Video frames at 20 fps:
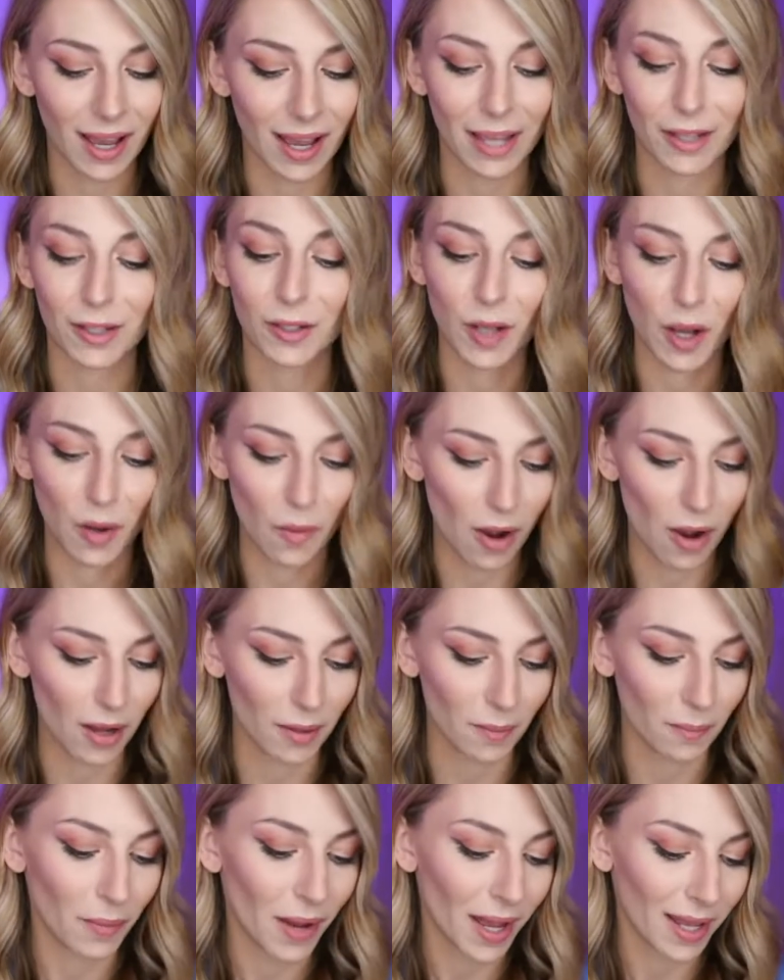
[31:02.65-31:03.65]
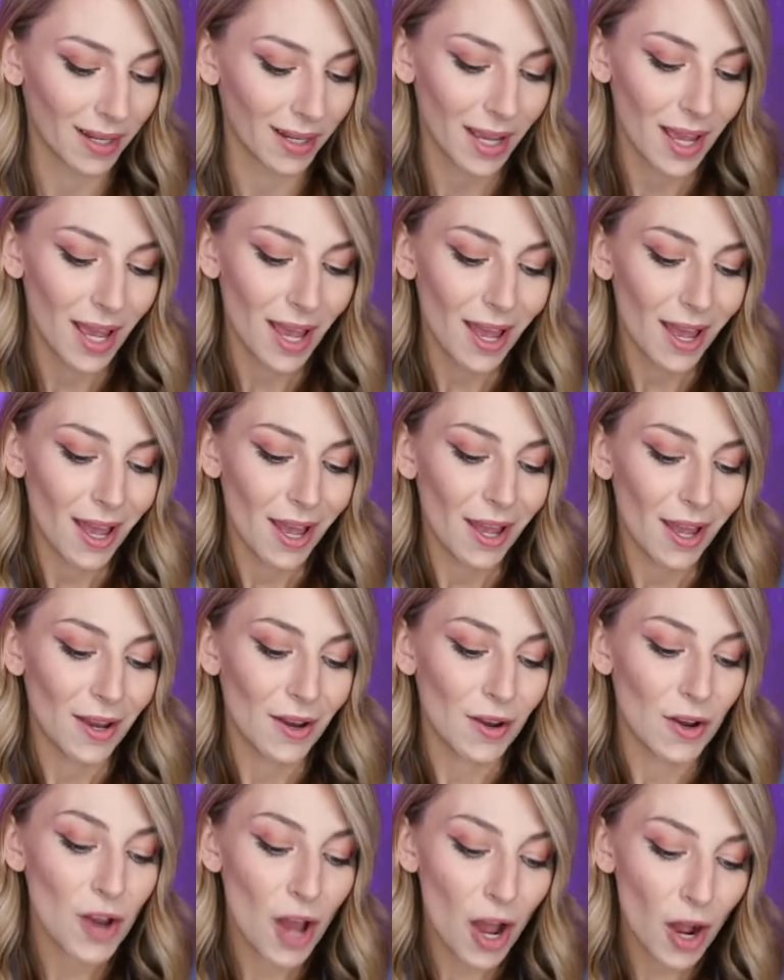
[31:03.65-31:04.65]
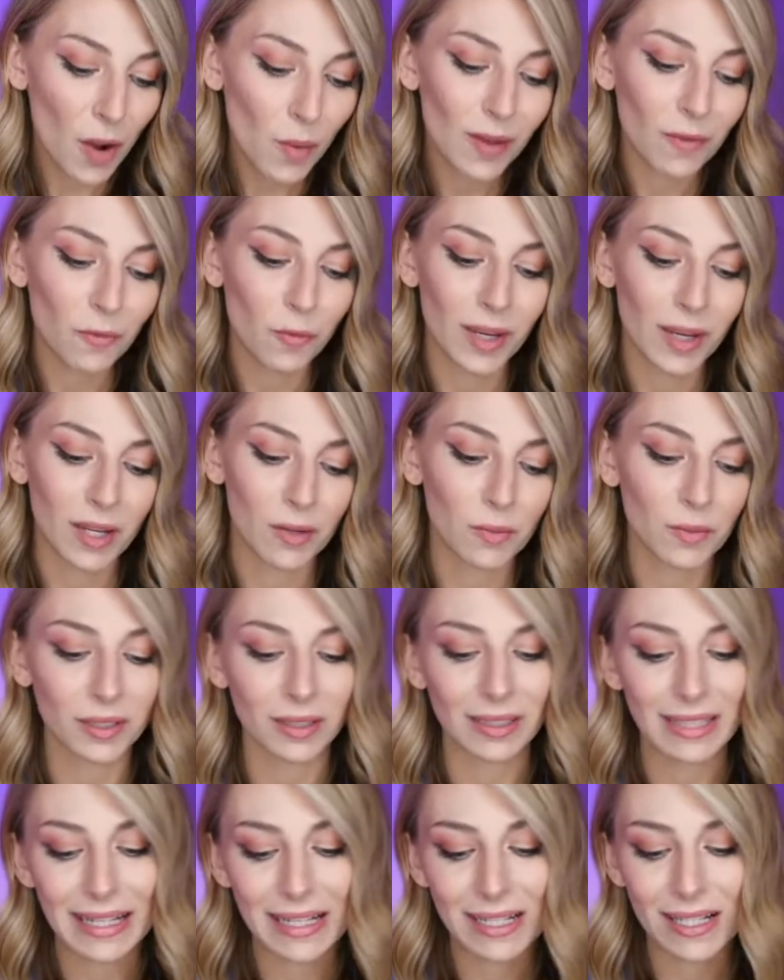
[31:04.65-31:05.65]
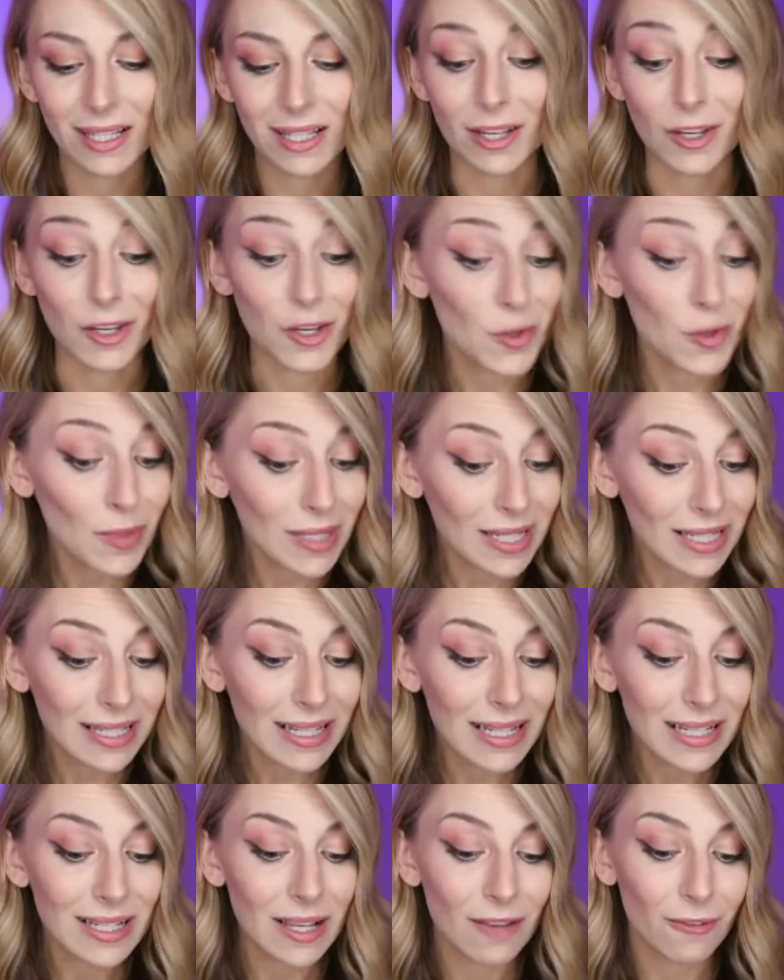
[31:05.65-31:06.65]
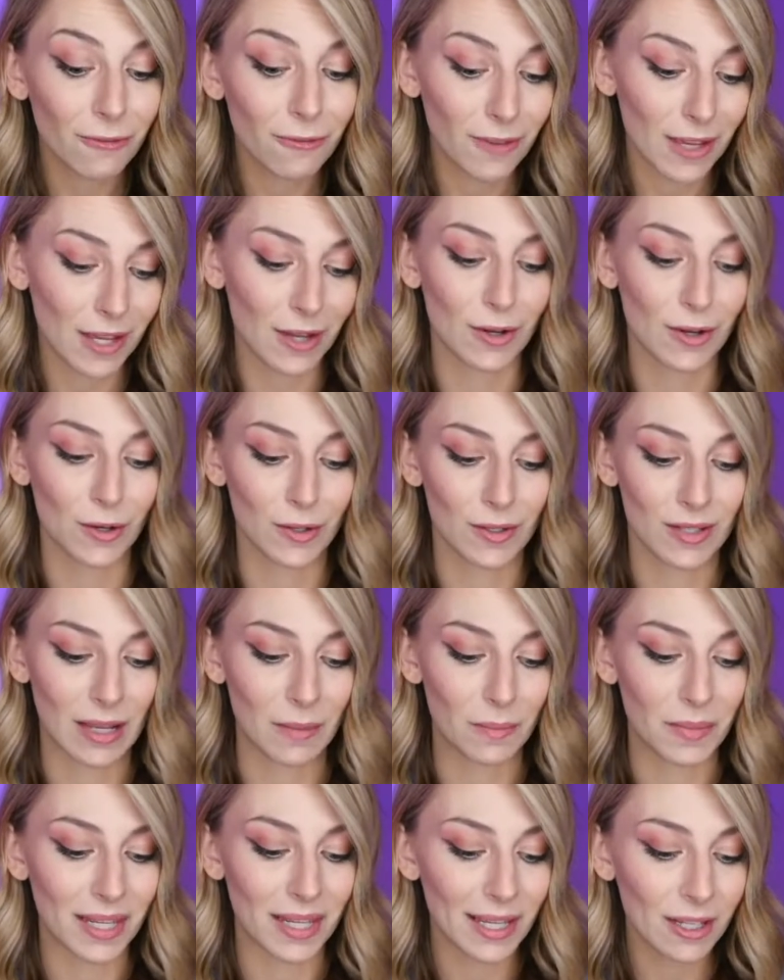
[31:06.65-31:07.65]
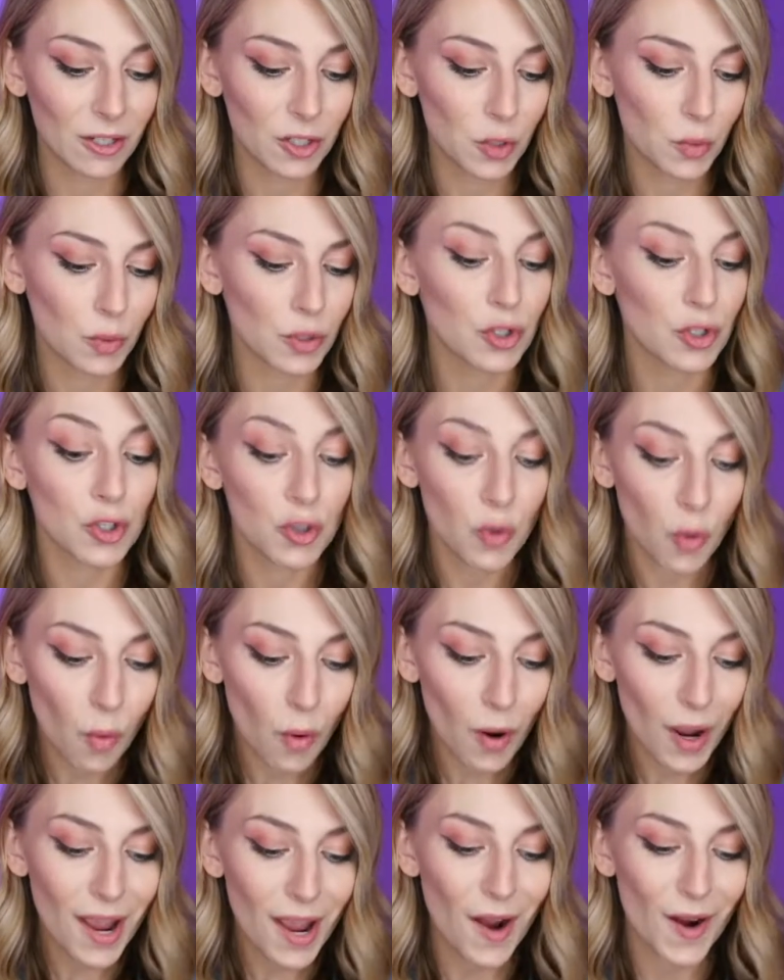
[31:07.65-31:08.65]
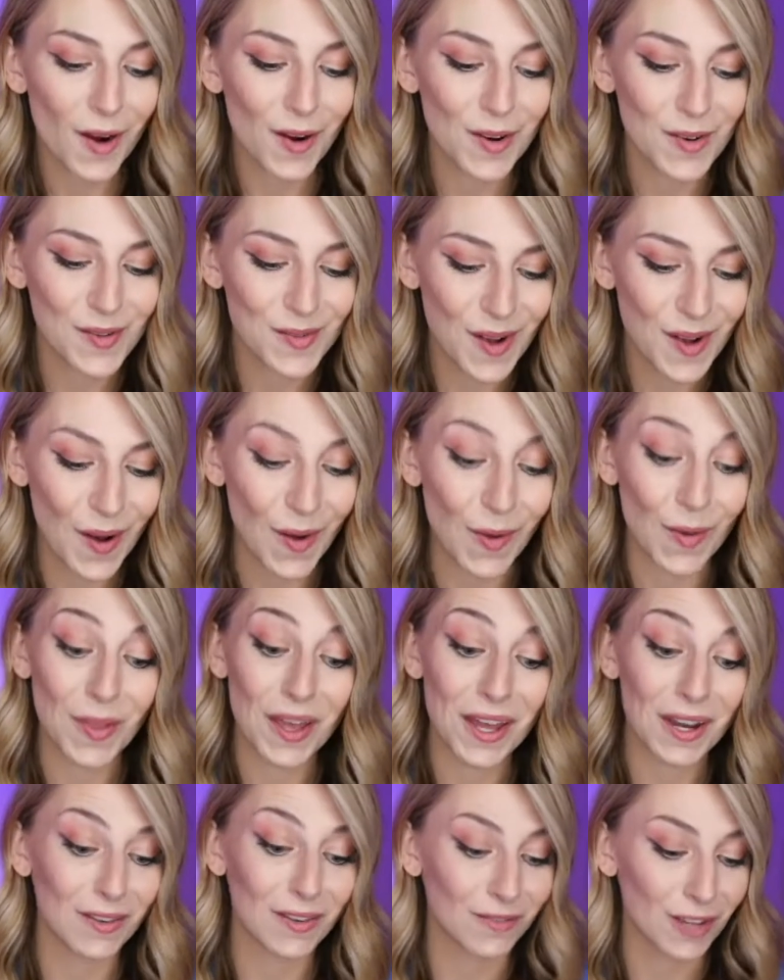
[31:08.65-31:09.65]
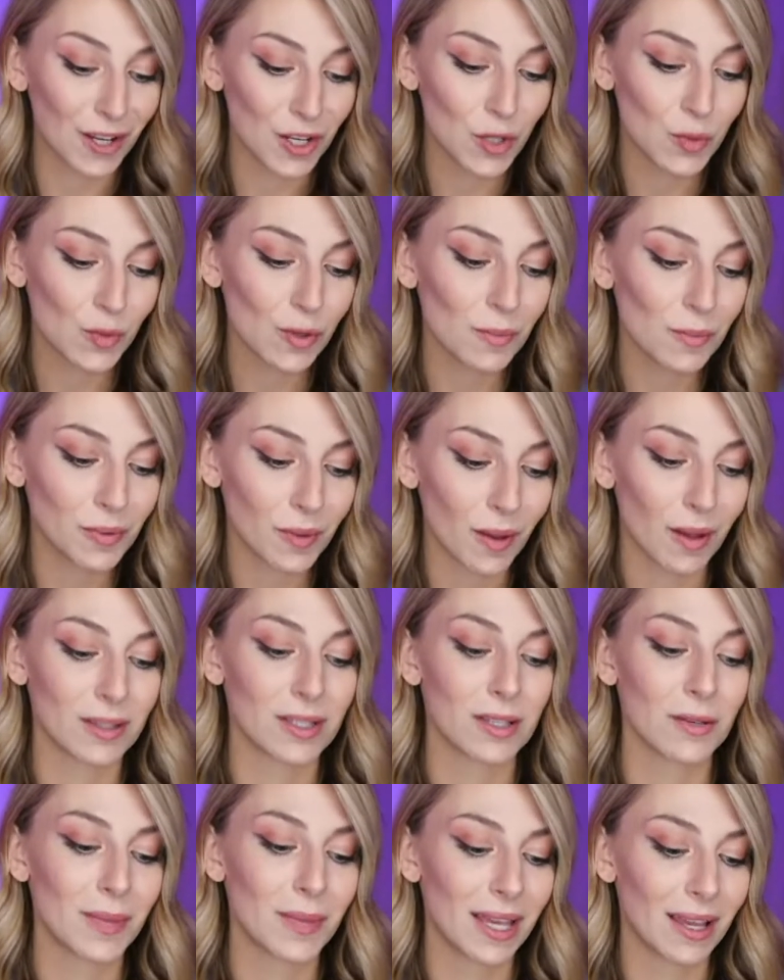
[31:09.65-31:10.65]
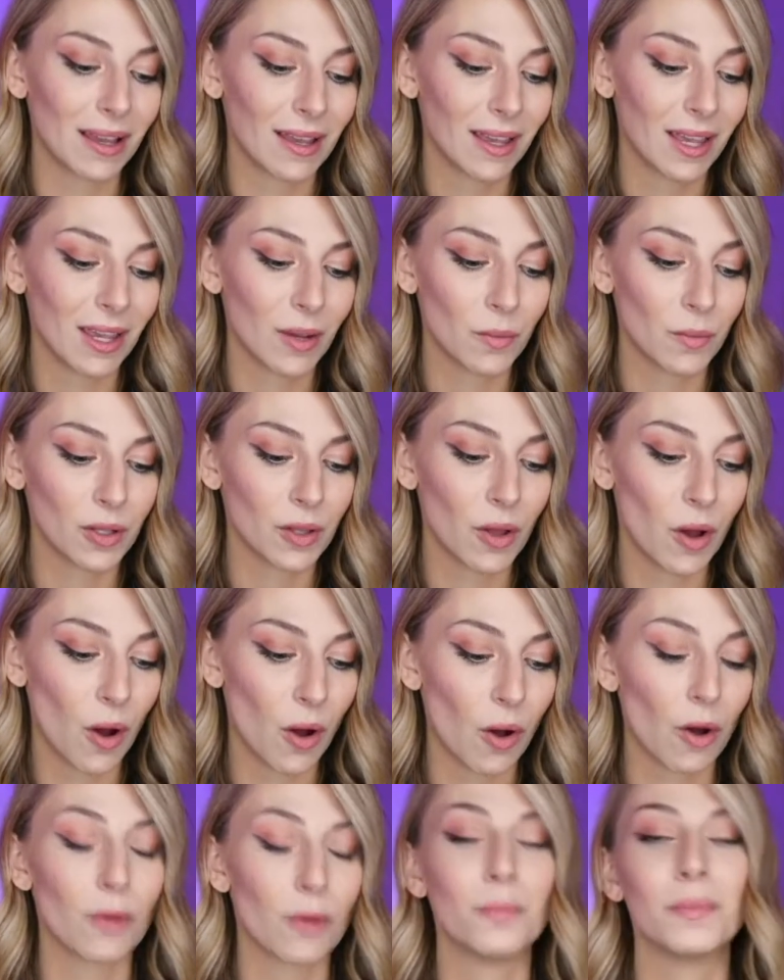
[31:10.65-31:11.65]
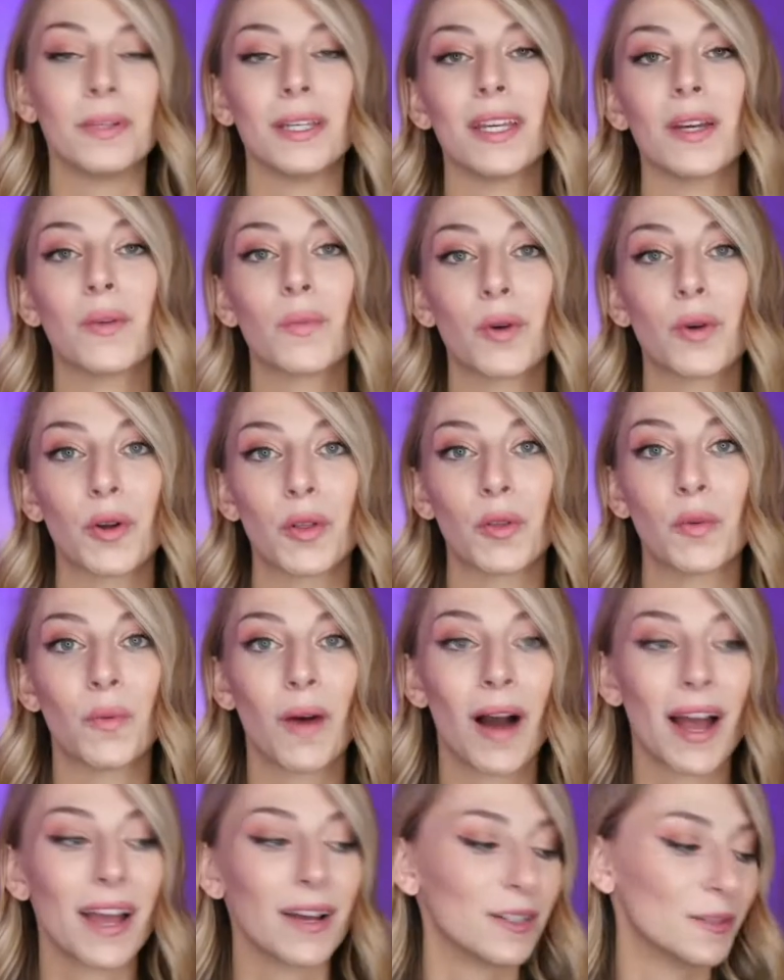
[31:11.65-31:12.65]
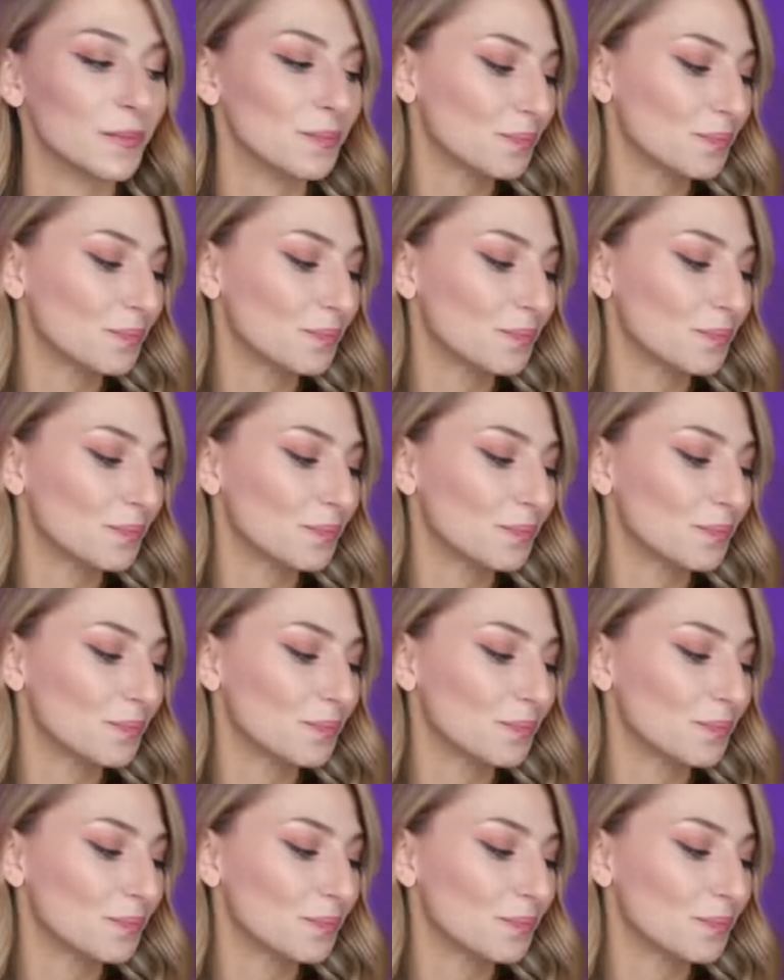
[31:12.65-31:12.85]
I could go on, but know if we can release the useless fears and begin to enjoy our growth and eventual blossoming, it will all be worthwhile.